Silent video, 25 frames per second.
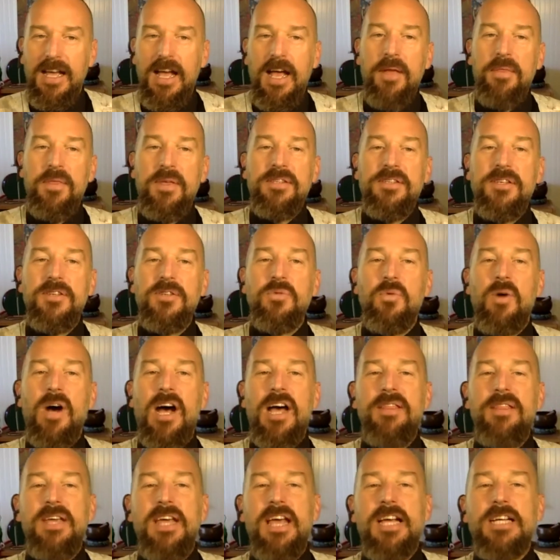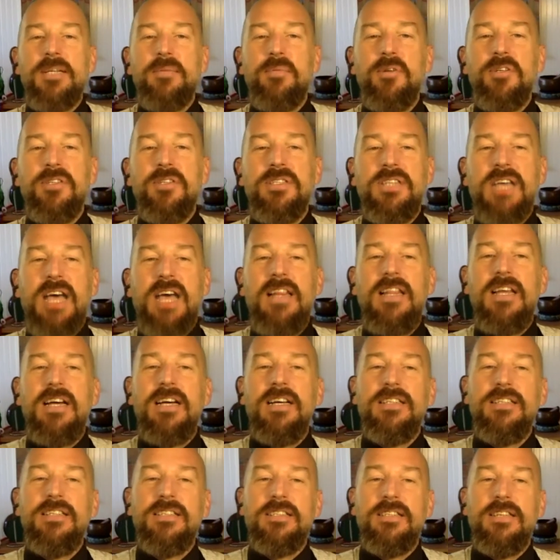This is why the experts tell
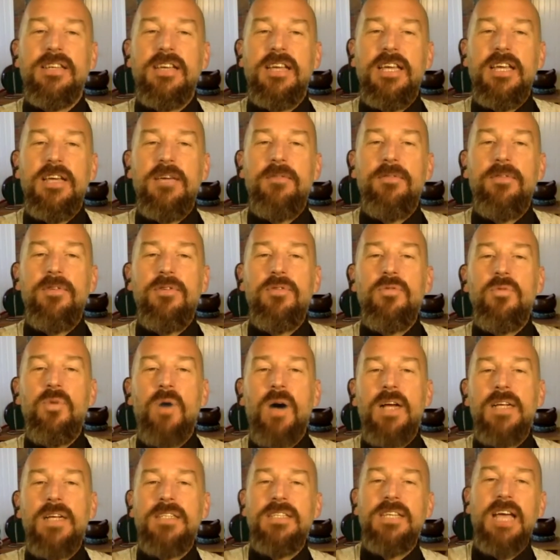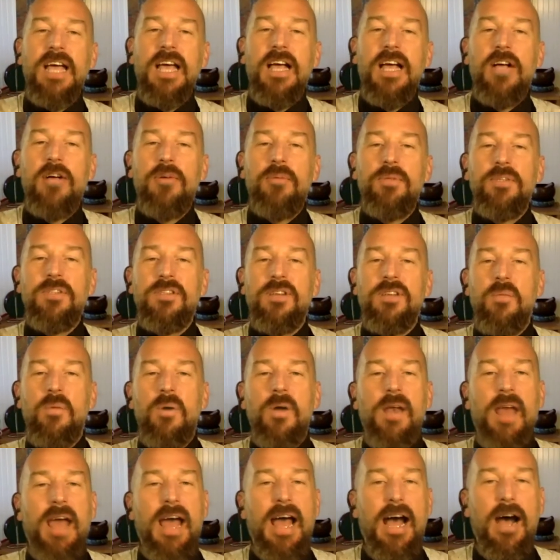us if you want to help someone
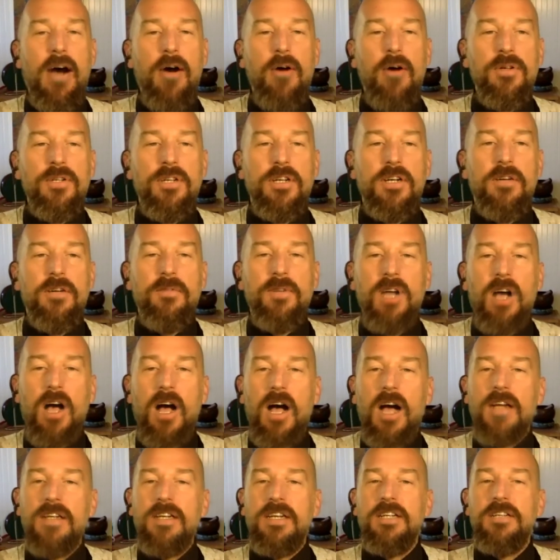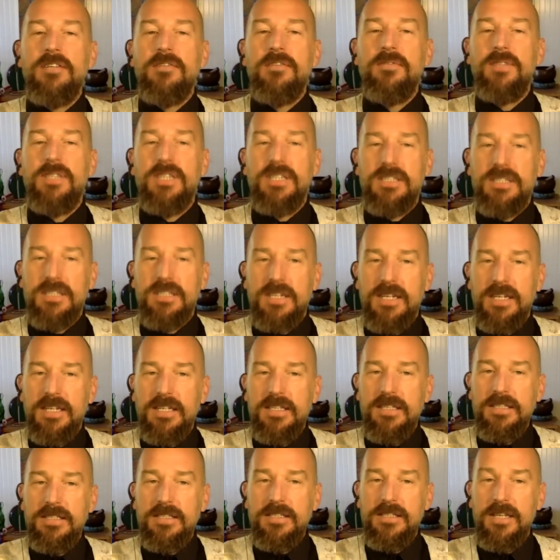out of cognitive
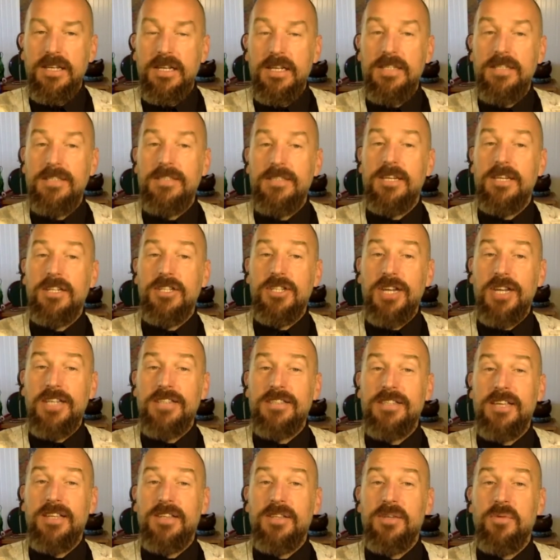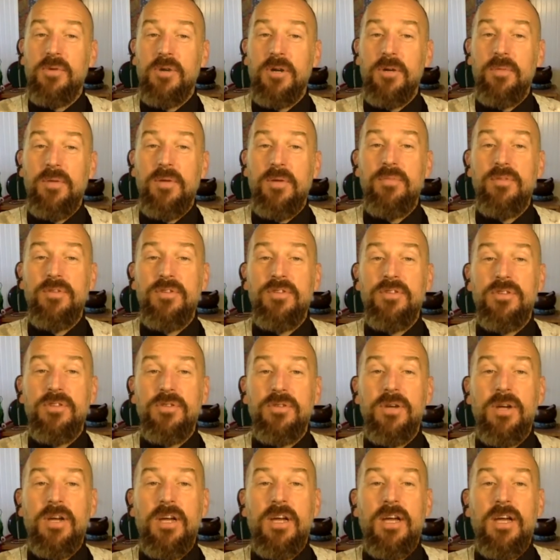dissonance, such as like the work people do
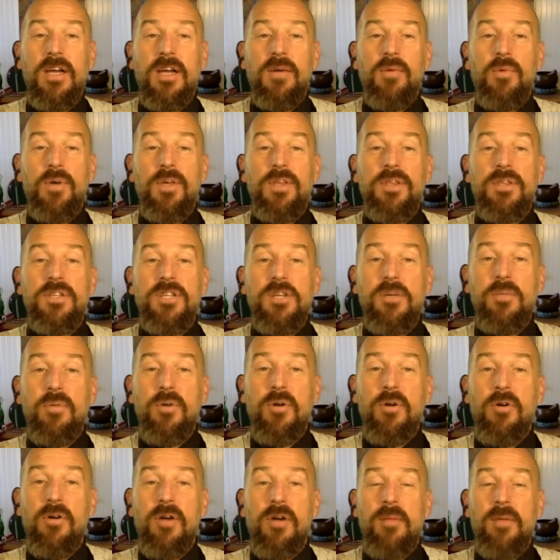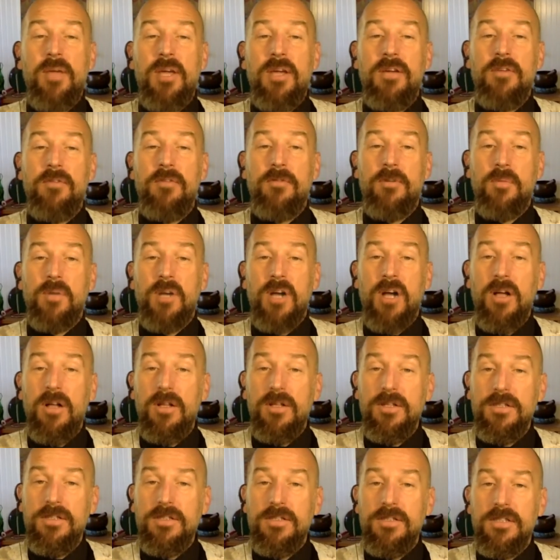with deprogramming from
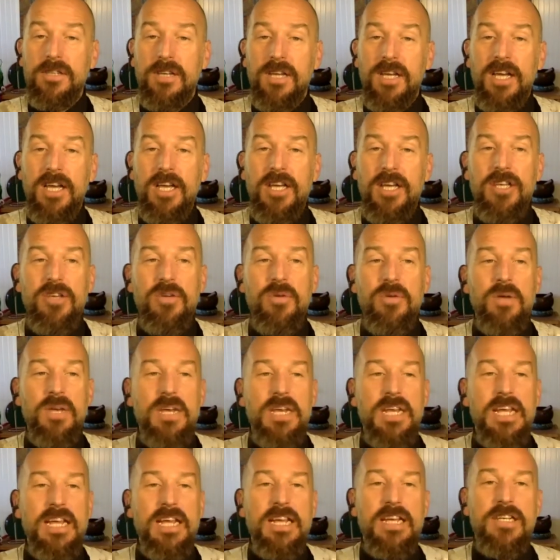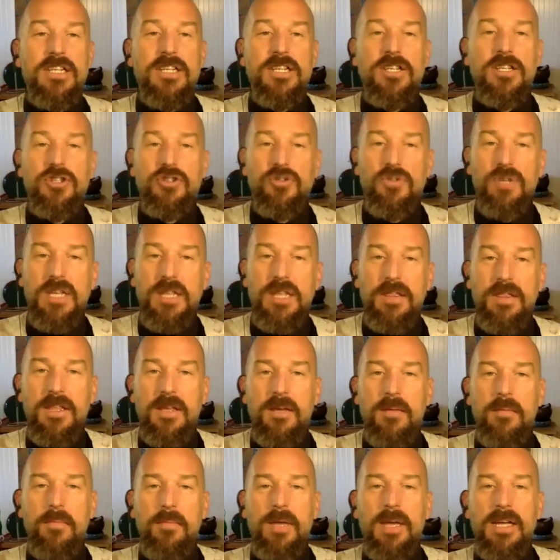cults, you need to treat
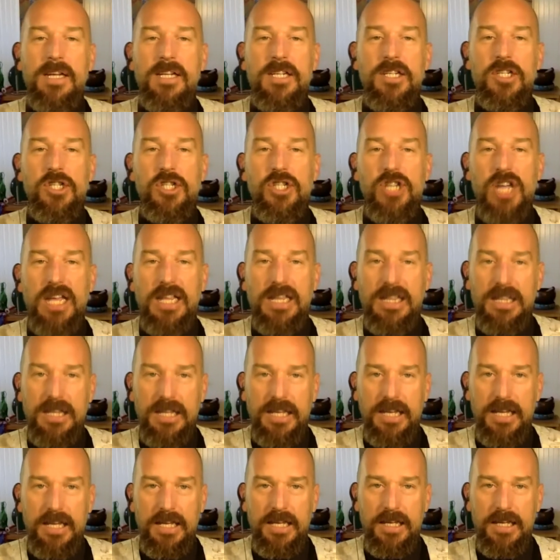them gently.